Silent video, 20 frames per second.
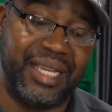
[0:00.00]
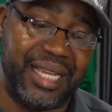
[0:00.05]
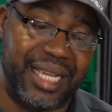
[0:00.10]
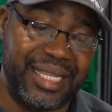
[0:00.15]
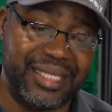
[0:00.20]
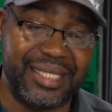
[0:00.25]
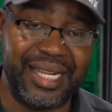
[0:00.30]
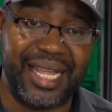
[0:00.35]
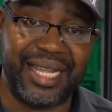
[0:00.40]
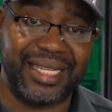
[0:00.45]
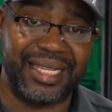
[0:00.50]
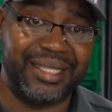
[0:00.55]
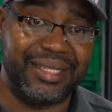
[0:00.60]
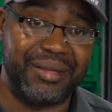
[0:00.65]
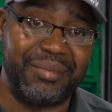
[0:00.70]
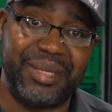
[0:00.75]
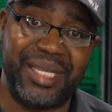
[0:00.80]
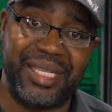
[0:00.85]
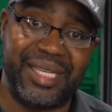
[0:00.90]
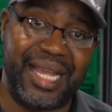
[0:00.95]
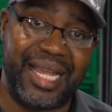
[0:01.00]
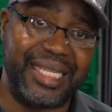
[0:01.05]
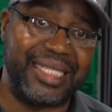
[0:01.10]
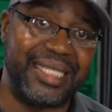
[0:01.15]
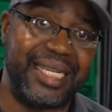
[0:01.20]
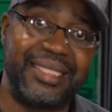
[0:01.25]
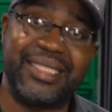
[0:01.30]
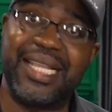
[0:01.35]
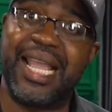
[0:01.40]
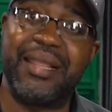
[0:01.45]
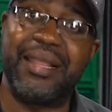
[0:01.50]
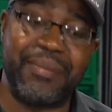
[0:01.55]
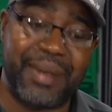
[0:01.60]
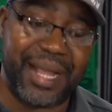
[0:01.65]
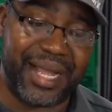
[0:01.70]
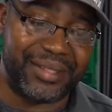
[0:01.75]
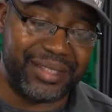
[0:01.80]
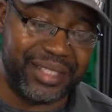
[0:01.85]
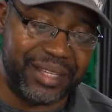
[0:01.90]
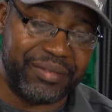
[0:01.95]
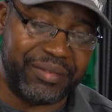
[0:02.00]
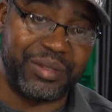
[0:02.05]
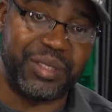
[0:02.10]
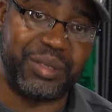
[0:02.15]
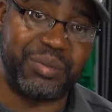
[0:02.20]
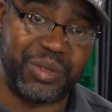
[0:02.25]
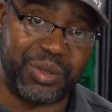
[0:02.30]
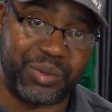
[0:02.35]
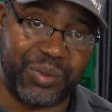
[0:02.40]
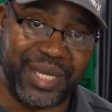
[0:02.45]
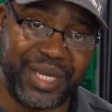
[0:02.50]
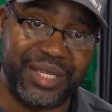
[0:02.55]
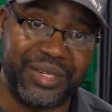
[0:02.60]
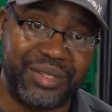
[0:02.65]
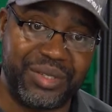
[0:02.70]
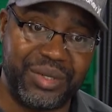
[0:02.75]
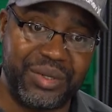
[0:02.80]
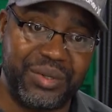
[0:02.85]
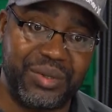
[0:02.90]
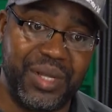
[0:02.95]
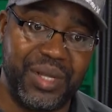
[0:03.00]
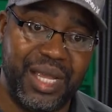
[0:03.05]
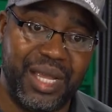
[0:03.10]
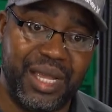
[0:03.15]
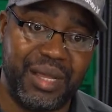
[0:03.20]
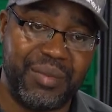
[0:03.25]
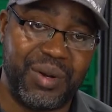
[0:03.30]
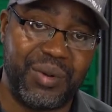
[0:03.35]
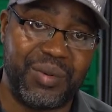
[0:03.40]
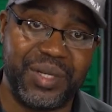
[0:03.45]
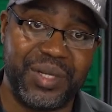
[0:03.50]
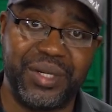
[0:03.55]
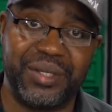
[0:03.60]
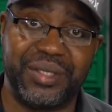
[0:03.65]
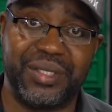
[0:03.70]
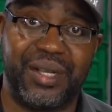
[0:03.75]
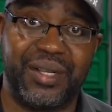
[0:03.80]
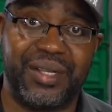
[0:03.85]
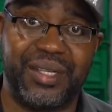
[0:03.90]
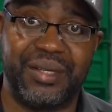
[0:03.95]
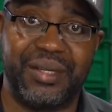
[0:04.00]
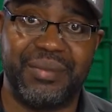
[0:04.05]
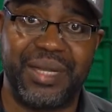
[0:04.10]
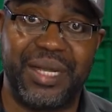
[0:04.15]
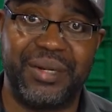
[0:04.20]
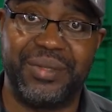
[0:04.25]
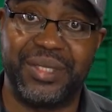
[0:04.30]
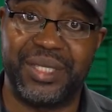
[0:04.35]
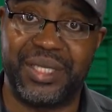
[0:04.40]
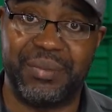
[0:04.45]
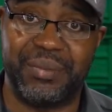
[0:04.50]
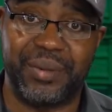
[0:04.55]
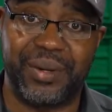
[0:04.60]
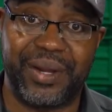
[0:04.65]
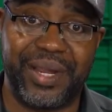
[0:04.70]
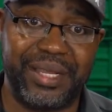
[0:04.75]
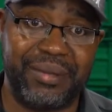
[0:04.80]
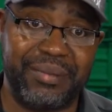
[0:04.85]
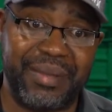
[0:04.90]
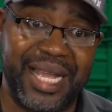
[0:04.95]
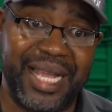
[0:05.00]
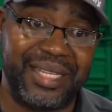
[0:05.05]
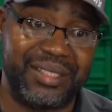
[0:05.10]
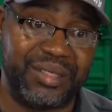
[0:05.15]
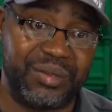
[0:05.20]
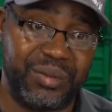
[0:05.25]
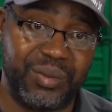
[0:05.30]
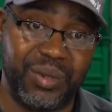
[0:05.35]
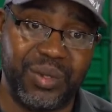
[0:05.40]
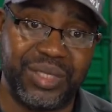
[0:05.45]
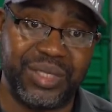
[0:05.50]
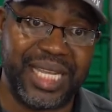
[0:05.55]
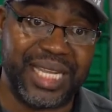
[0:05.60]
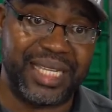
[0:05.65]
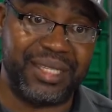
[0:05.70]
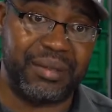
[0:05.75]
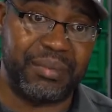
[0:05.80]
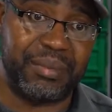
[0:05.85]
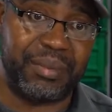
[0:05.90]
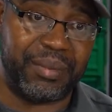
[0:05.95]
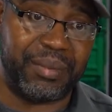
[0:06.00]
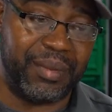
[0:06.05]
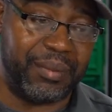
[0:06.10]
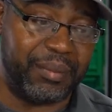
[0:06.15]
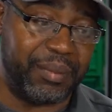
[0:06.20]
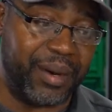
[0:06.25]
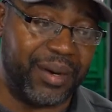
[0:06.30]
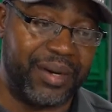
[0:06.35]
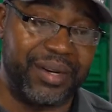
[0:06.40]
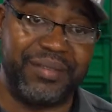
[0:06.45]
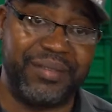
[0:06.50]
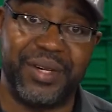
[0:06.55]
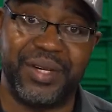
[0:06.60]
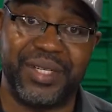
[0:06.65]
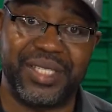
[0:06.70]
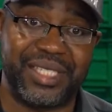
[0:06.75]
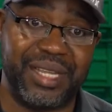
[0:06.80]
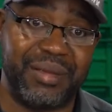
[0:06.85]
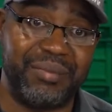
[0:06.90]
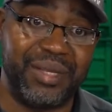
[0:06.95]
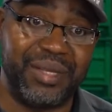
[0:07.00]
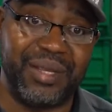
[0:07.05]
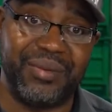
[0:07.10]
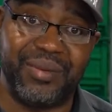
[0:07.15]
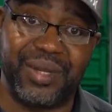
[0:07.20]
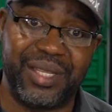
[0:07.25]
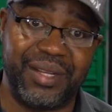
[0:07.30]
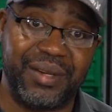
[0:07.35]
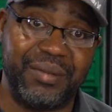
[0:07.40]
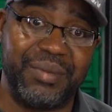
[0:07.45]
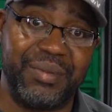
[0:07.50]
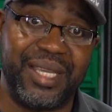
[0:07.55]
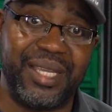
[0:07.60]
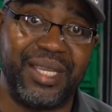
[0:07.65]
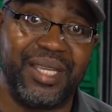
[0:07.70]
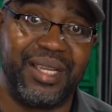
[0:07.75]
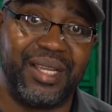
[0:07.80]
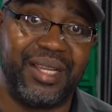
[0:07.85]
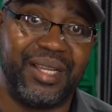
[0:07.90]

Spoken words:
It's not gonna be like a 10 pound difference between the two, but when you're talking about reciprocating mass or rotating part of your assembly, whether it be